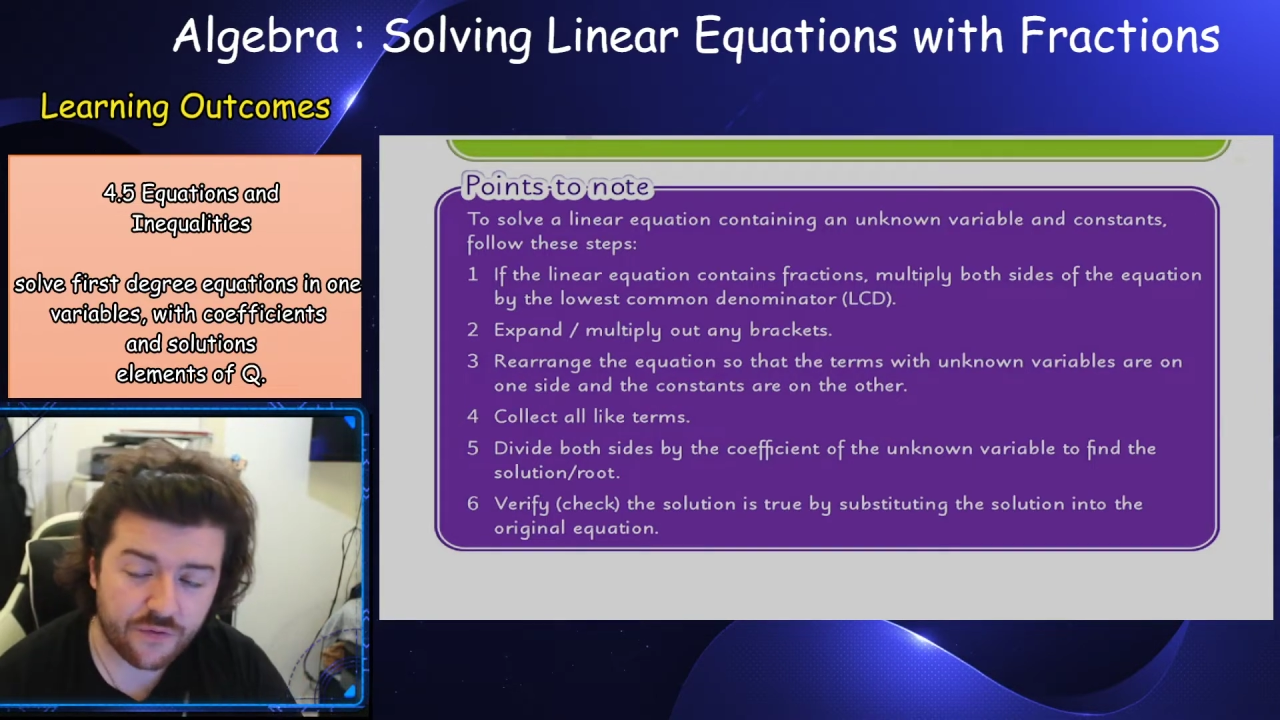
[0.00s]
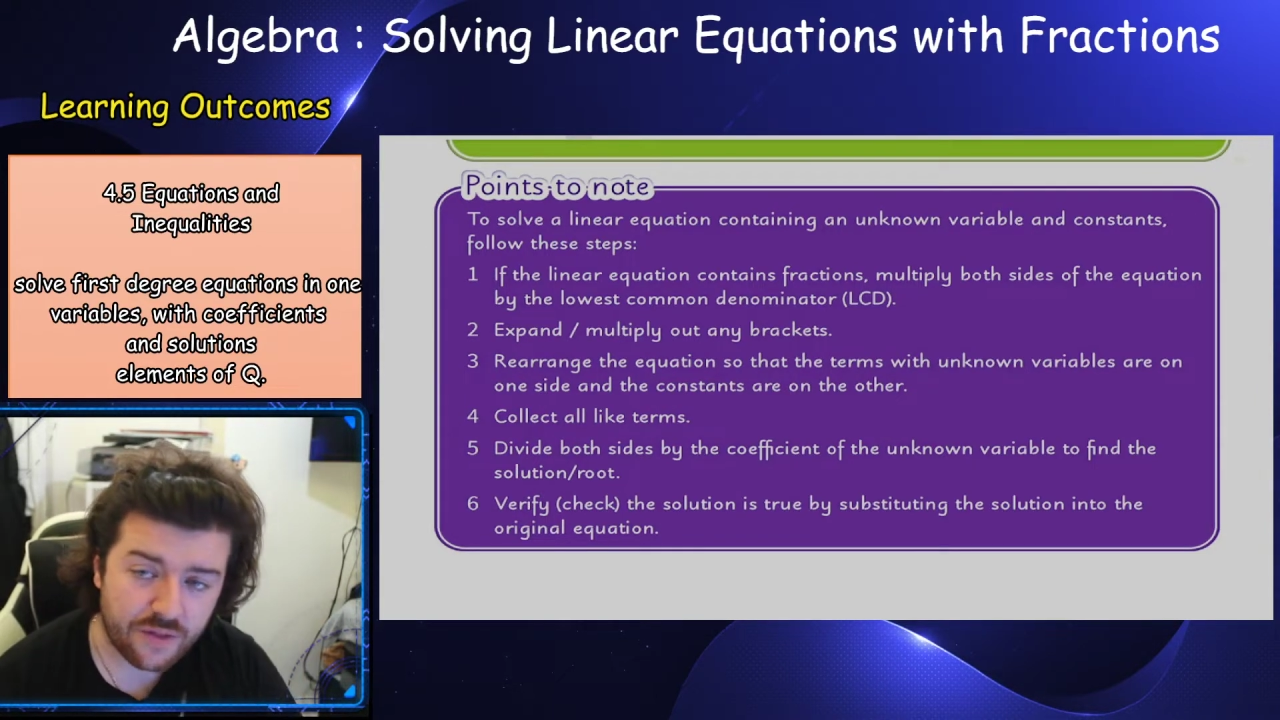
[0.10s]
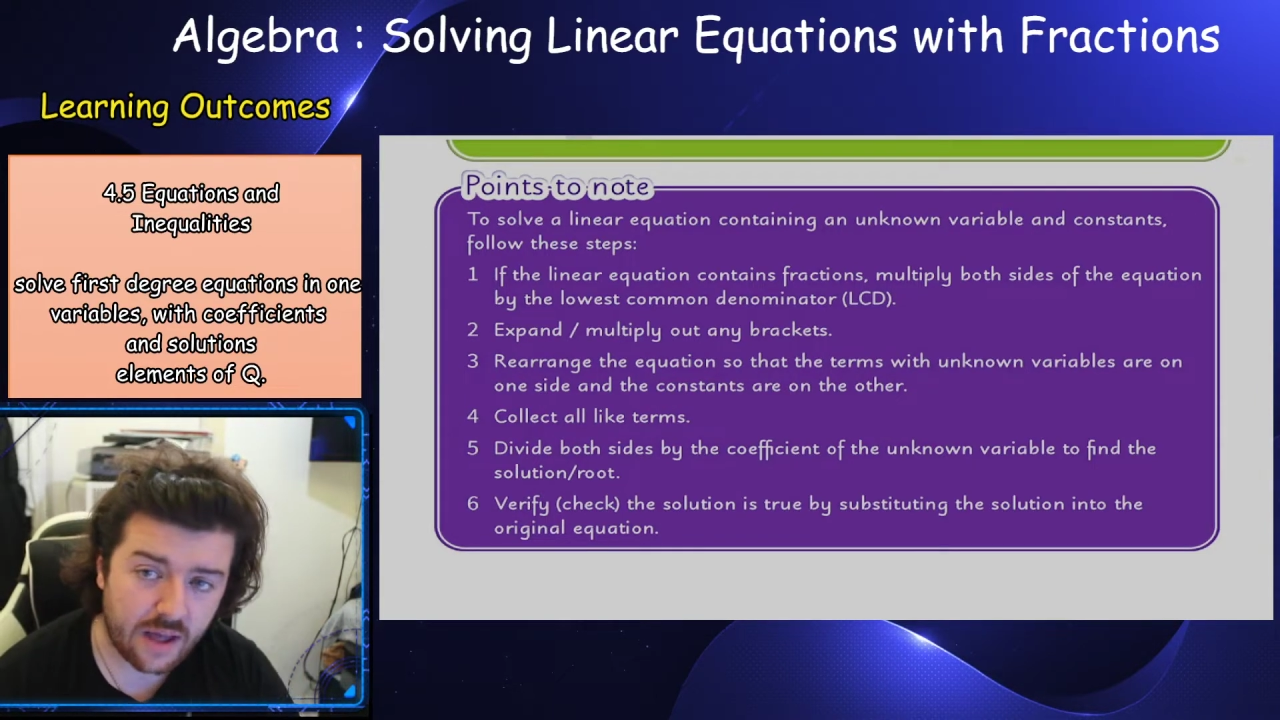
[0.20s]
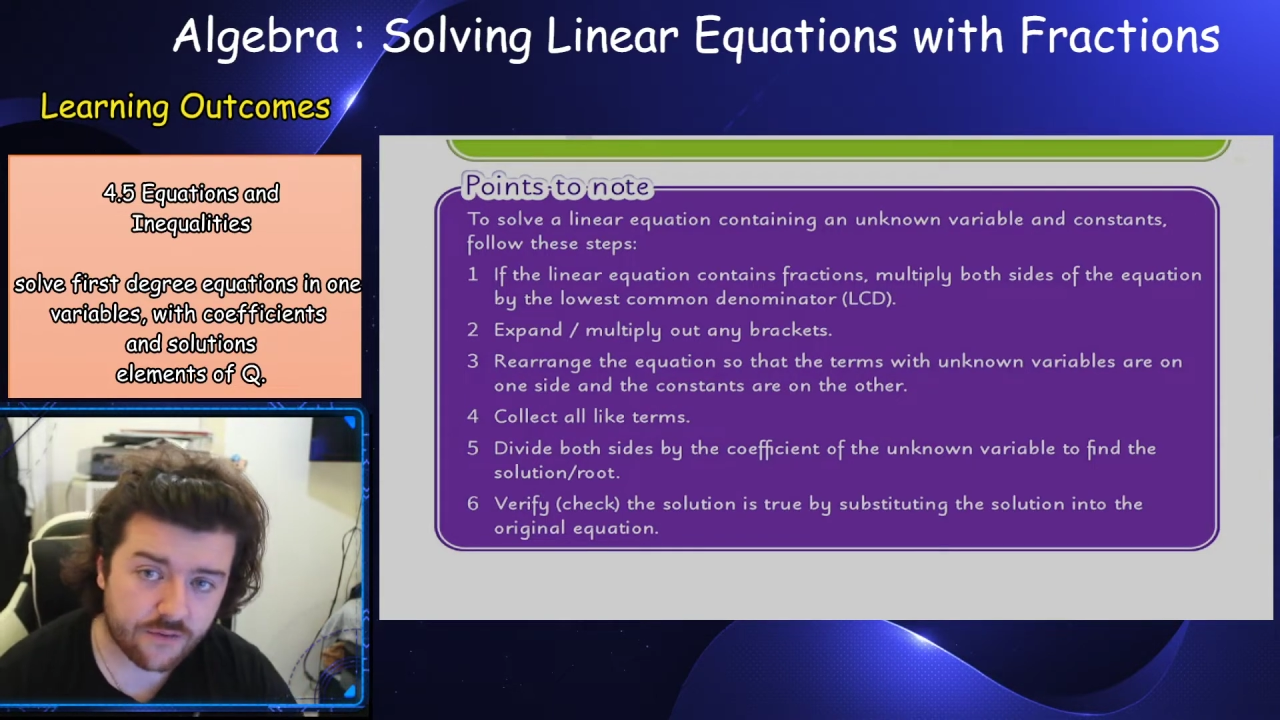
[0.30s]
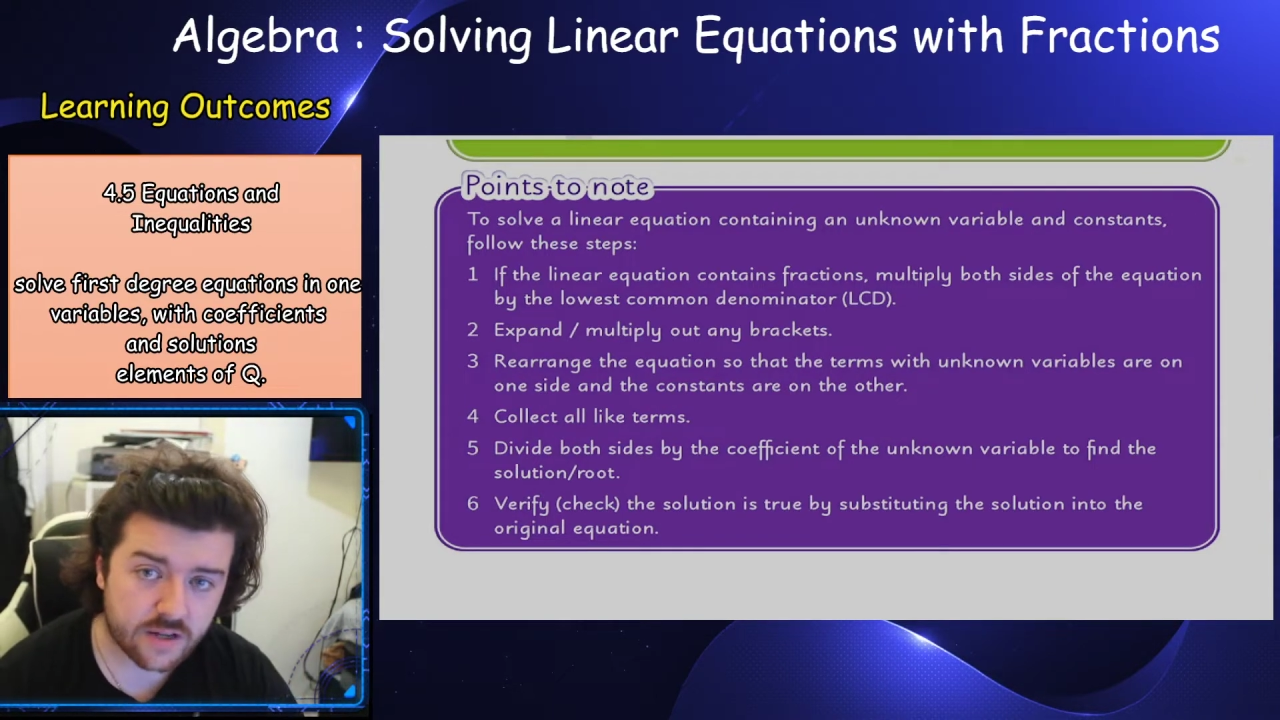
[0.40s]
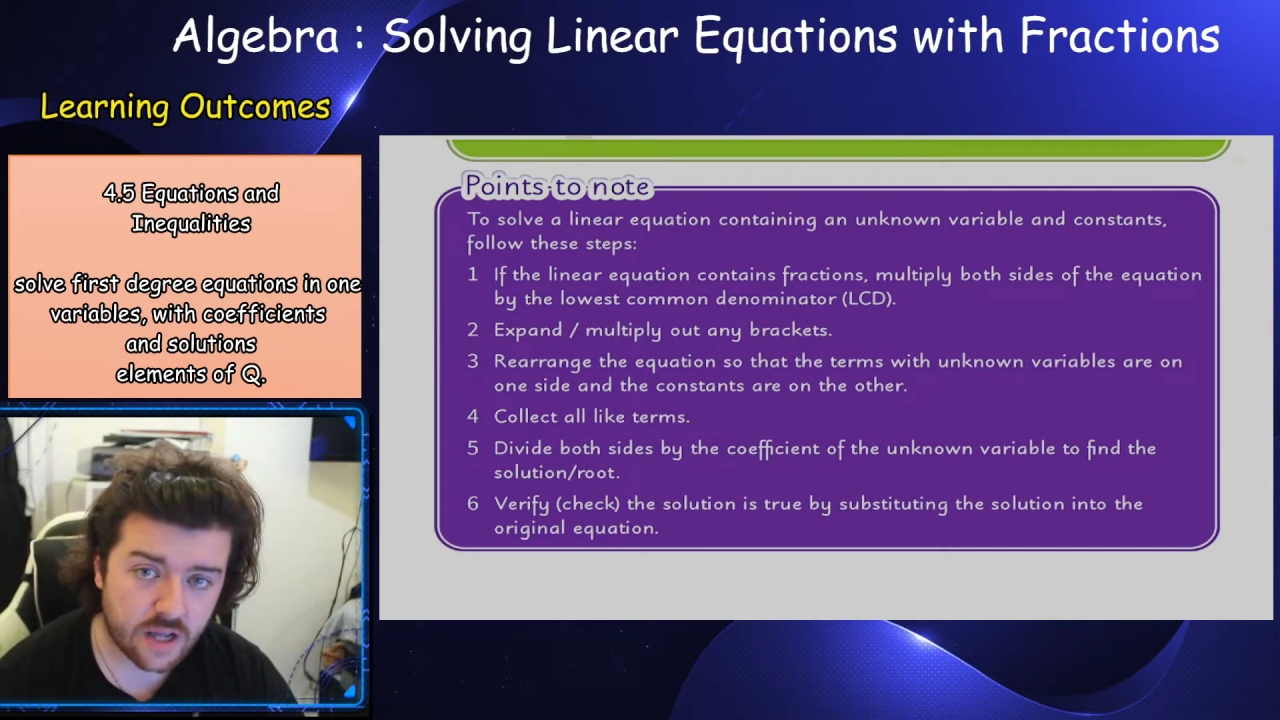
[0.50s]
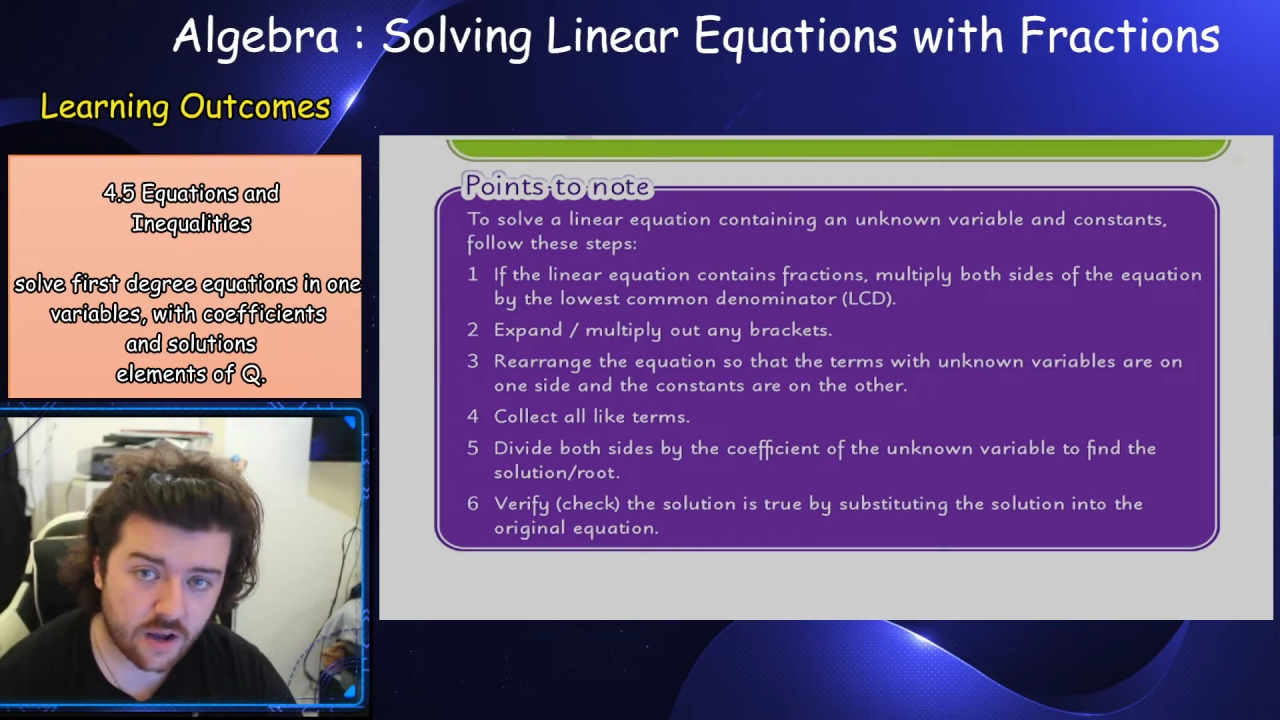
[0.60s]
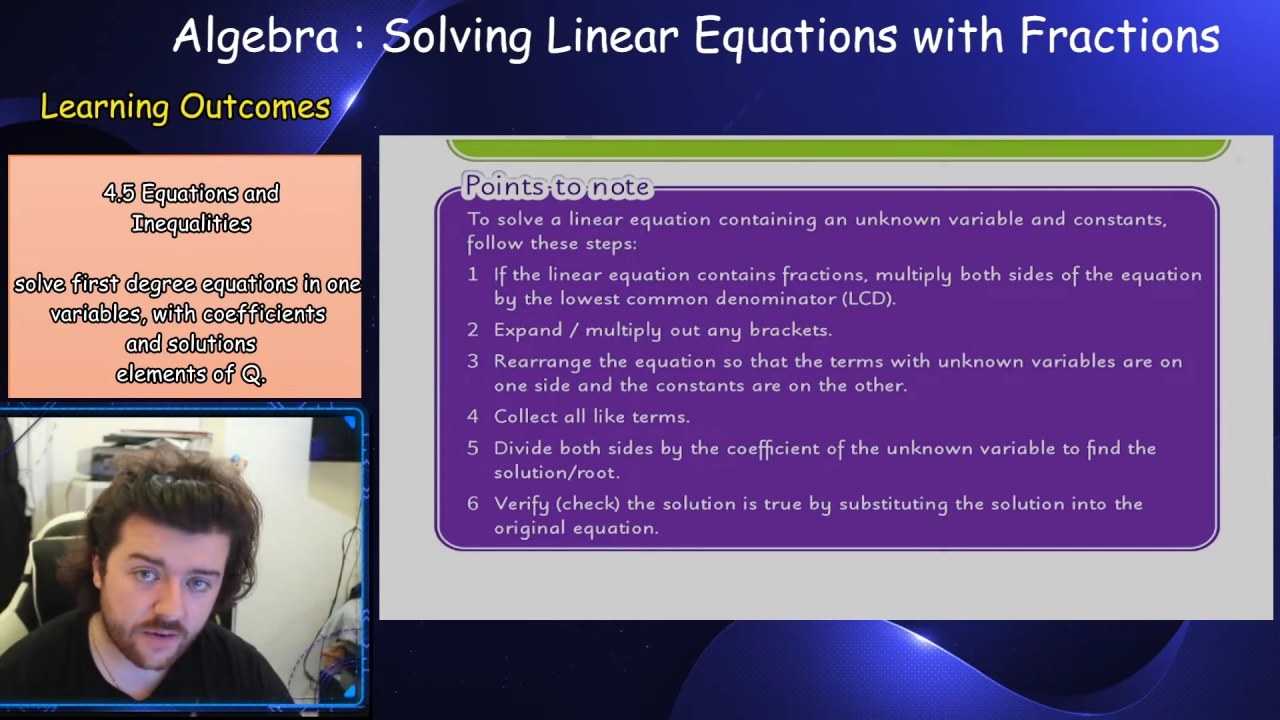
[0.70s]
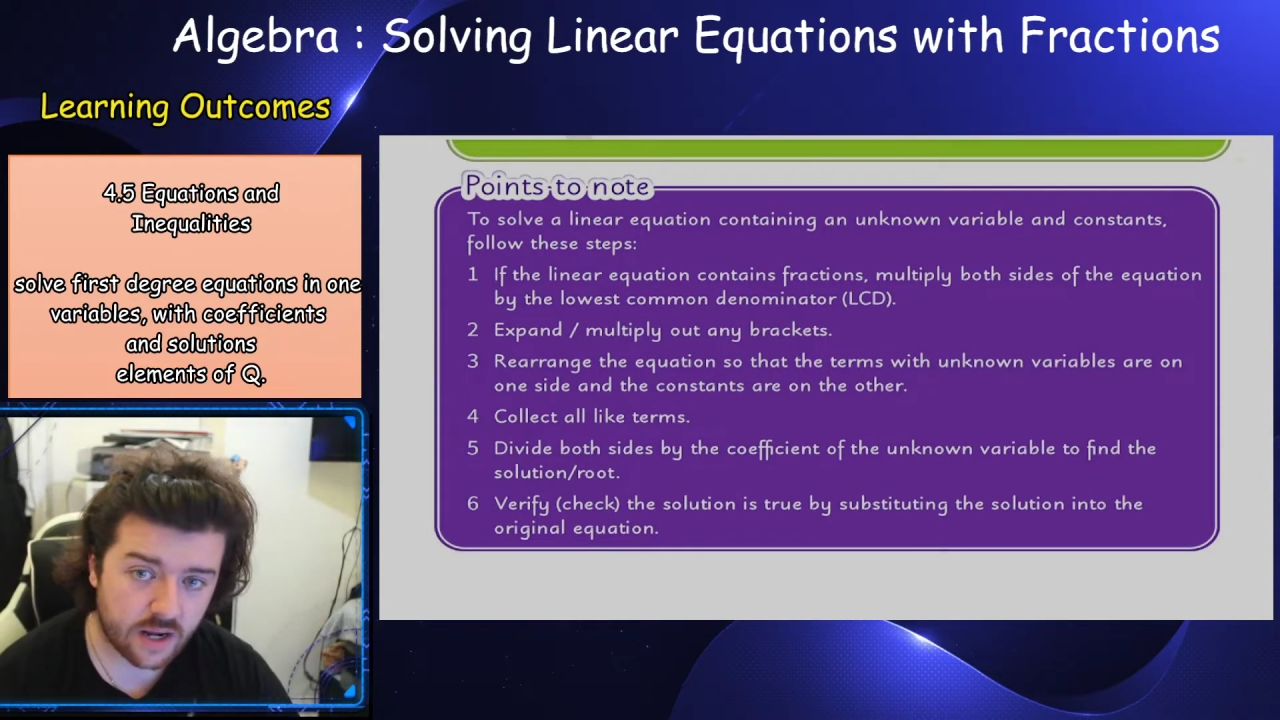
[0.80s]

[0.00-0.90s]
then for solving